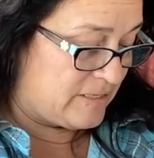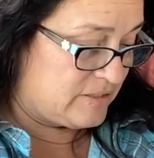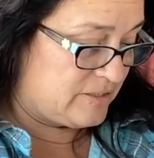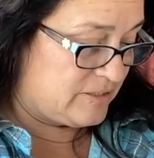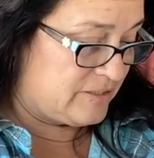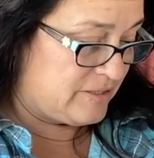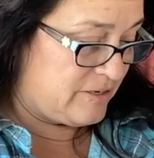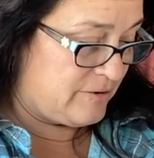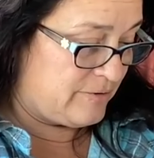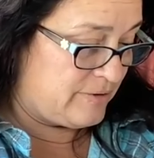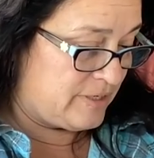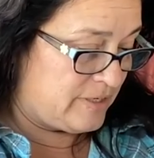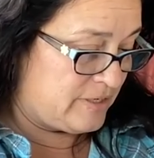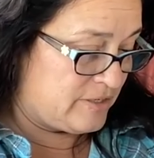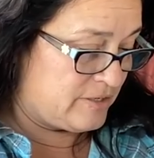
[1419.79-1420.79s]
So
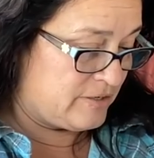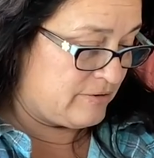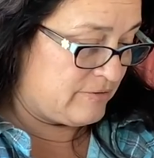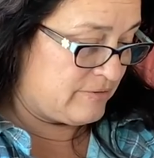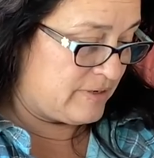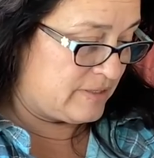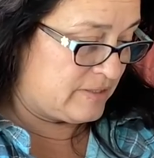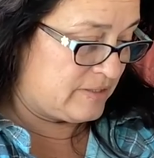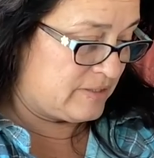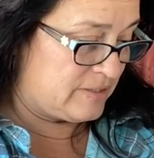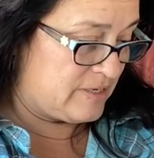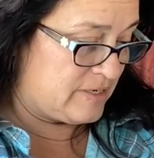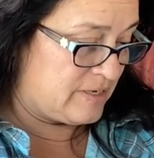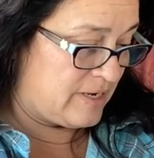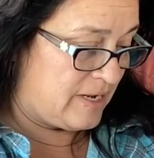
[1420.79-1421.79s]

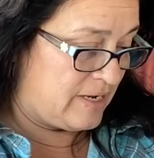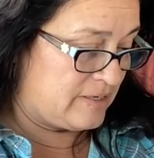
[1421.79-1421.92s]
interesting.